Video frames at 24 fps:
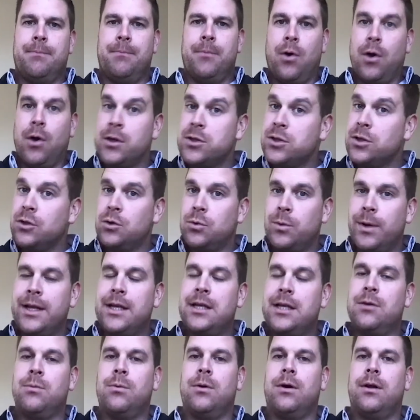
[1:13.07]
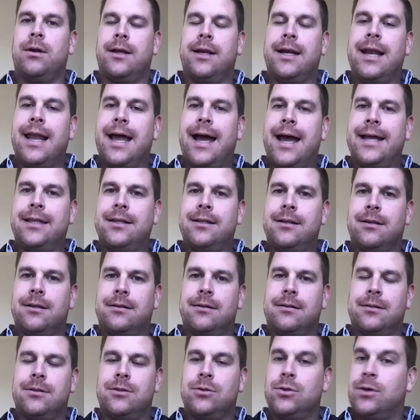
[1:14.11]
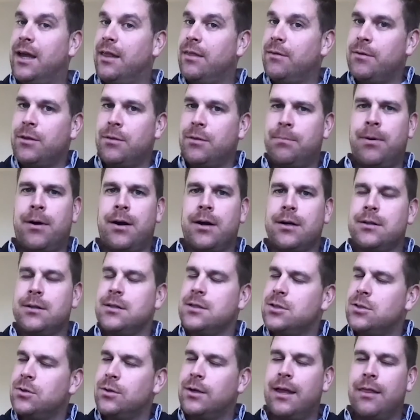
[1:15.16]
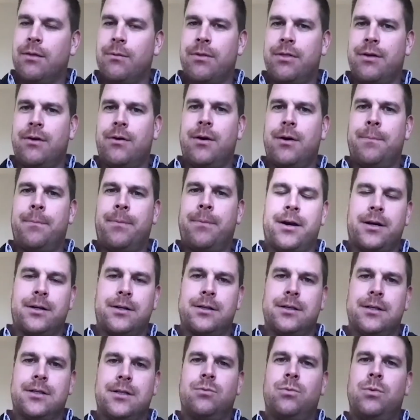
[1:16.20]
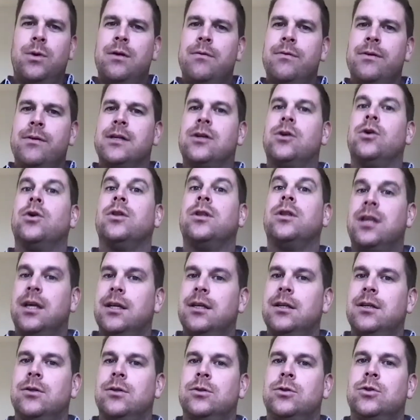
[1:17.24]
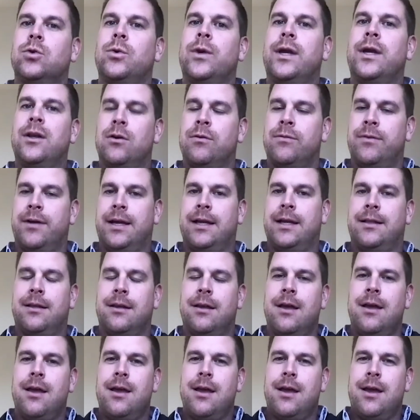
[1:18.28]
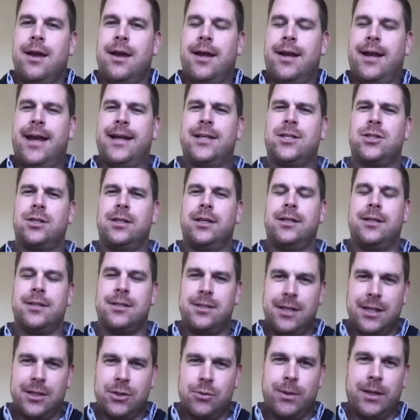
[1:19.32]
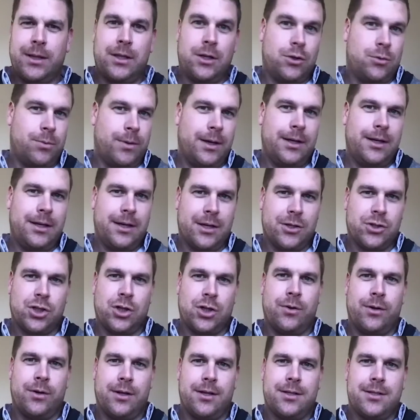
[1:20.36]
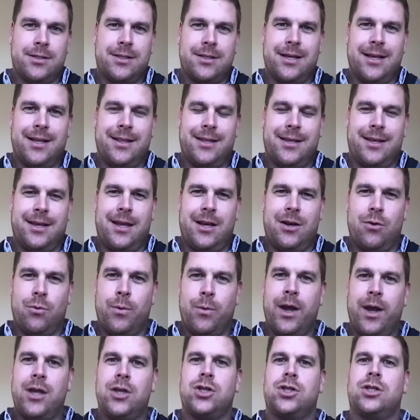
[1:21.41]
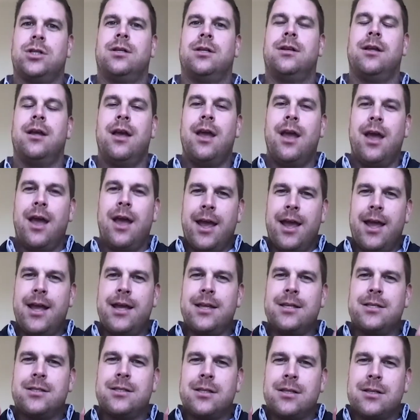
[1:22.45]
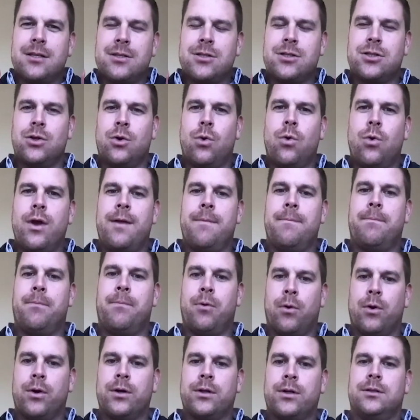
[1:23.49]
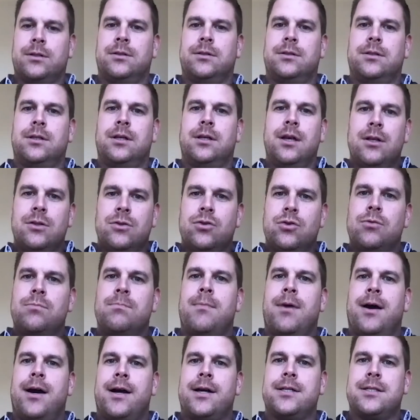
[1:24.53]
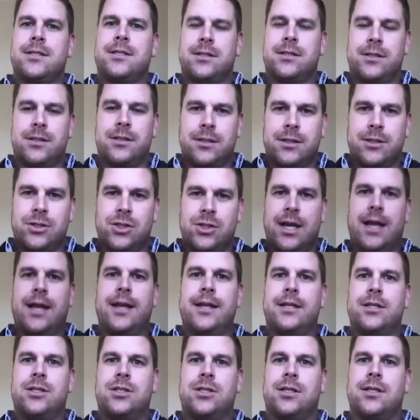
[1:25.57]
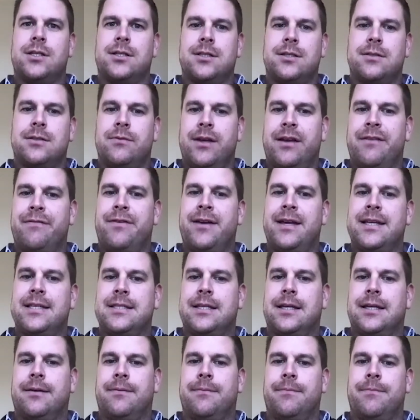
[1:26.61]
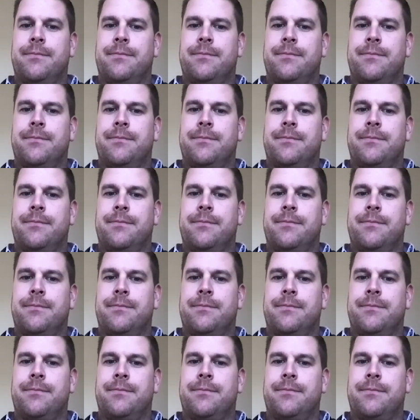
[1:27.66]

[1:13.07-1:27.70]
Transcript: Also in 21, Enlighted, together with partners, together with our partners, we will continue to innovate. And actually, this year 2020 has shown us that innovation is so important to master the challenges we are facing.